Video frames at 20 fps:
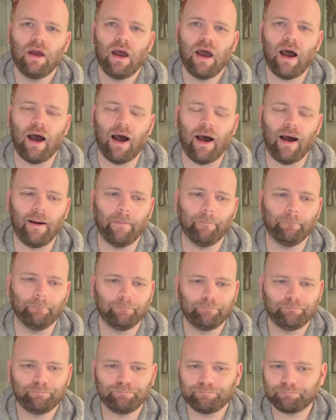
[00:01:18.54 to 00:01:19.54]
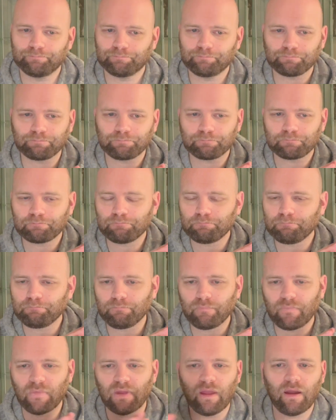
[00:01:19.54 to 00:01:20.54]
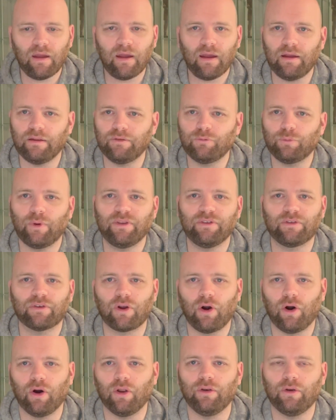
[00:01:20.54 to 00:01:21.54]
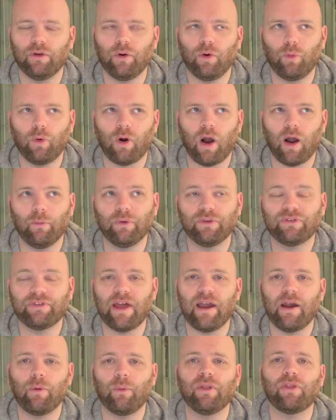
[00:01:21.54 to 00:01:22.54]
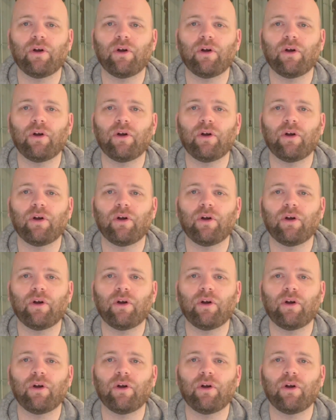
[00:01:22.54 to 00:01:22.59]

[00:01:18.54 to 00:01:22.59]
And Wintercon, I was there with